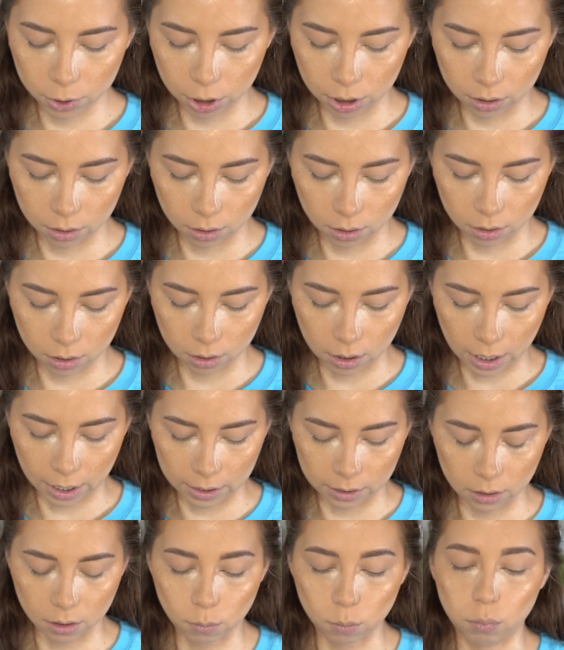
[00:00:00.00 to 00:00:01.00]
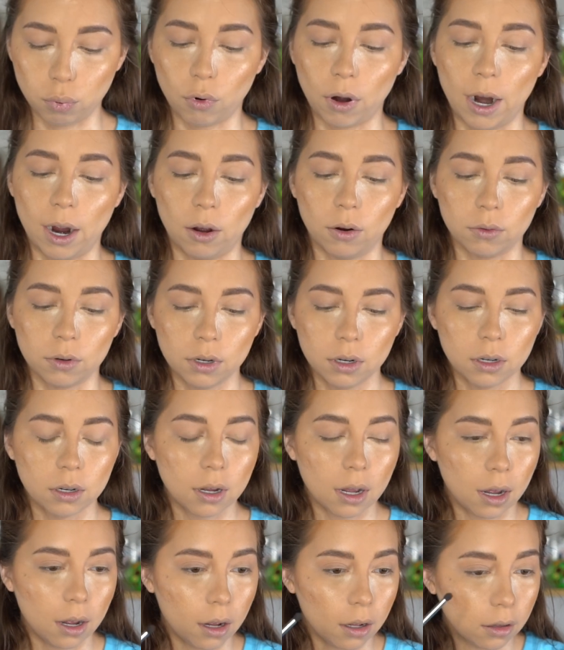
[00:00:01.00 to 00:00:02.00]
which is this nice brown
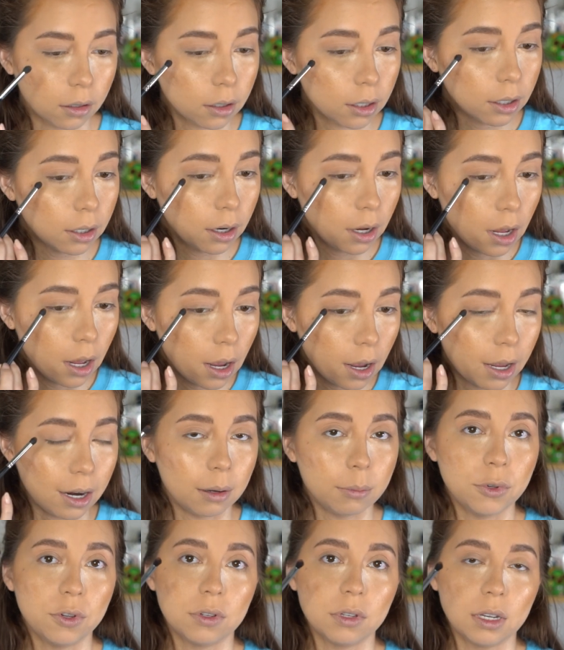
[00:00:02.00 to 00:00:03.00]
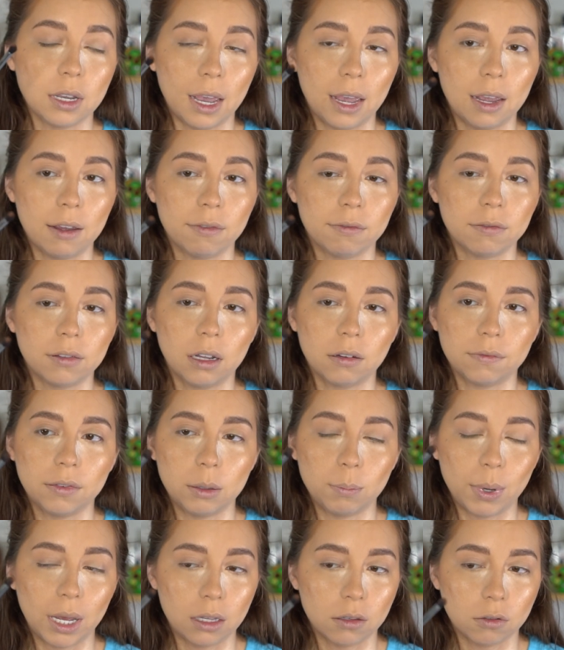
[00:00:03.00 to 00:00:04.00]
color. And I'm using a fluffy
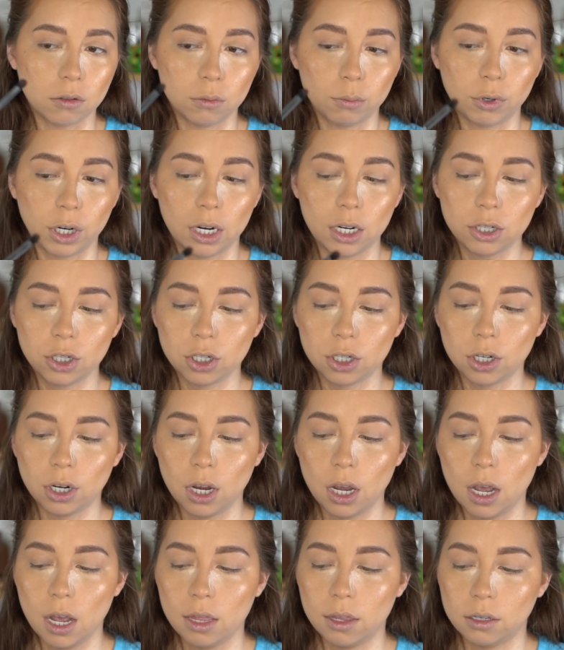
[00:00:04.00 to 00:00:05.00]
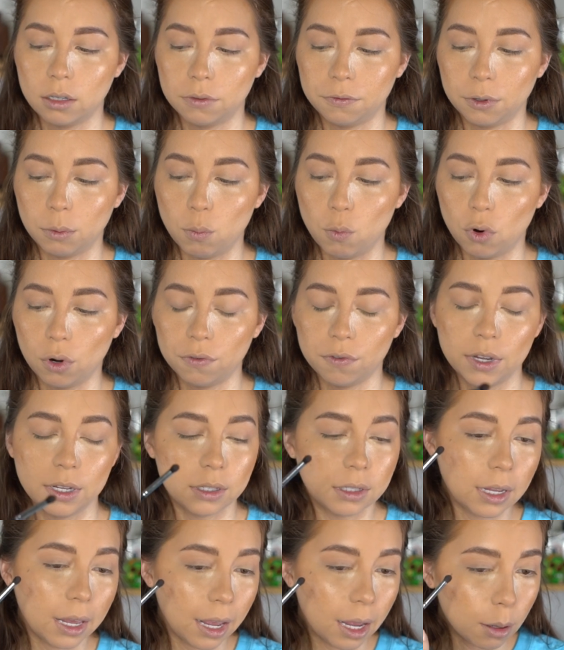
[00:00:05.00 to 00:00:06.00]
pencil brush. This is from Morphe. It's
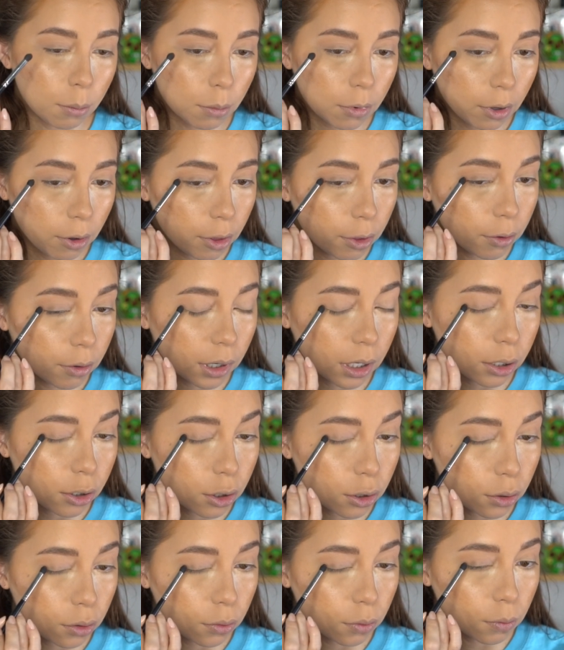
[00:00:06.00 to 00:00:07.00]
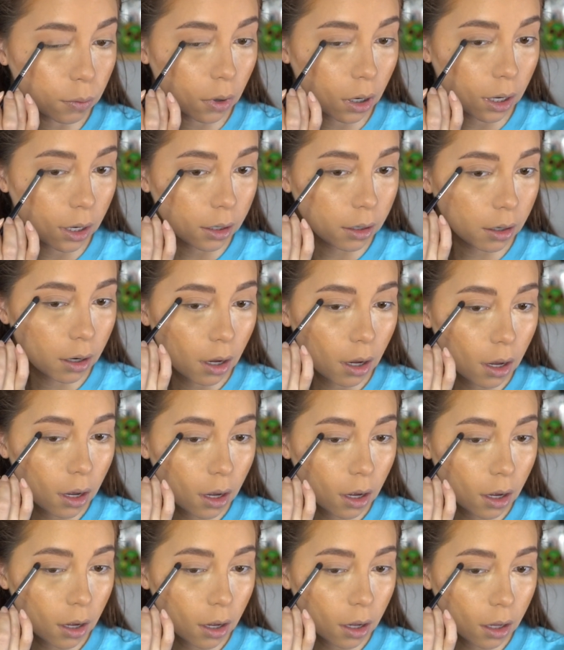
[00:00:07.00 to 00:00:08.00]
the M321.
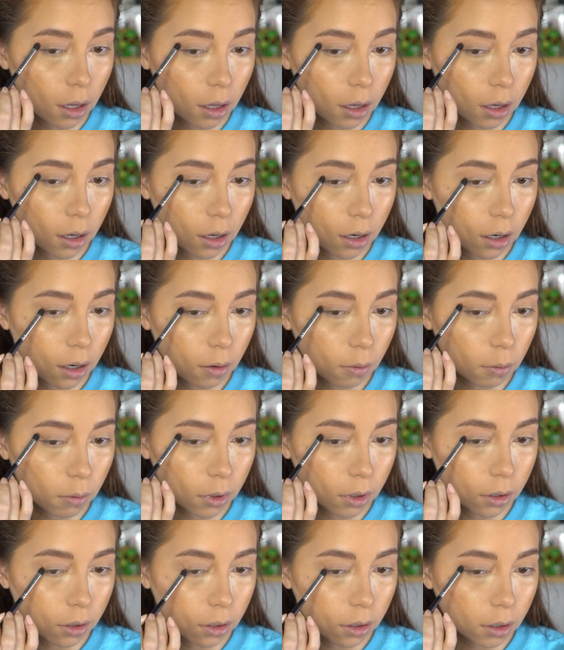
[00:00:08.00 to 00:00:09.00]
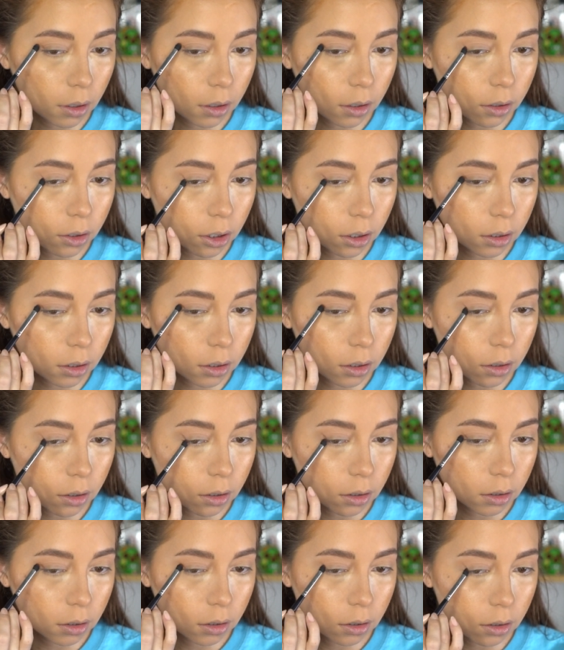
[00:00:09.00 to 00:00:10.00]
And we're going to just
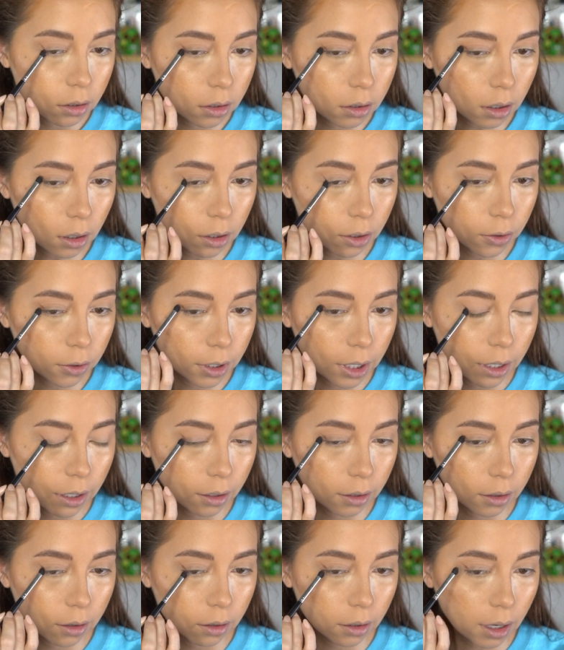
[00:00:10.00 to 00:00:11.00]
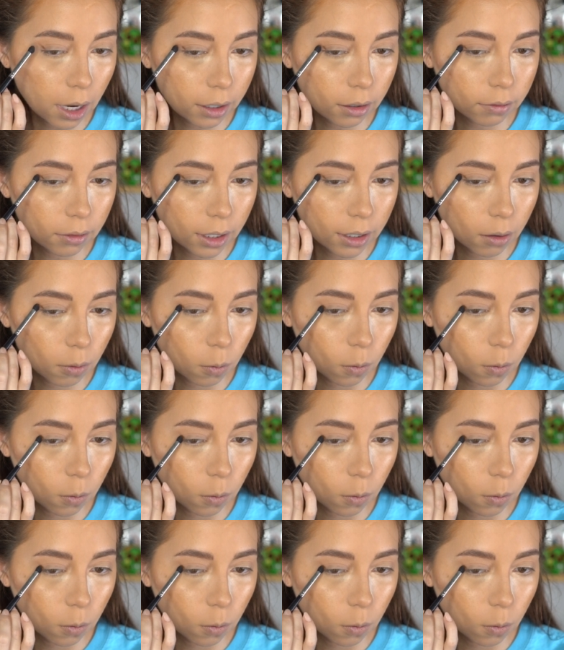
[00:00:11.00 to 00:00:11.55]
start creating kind of like a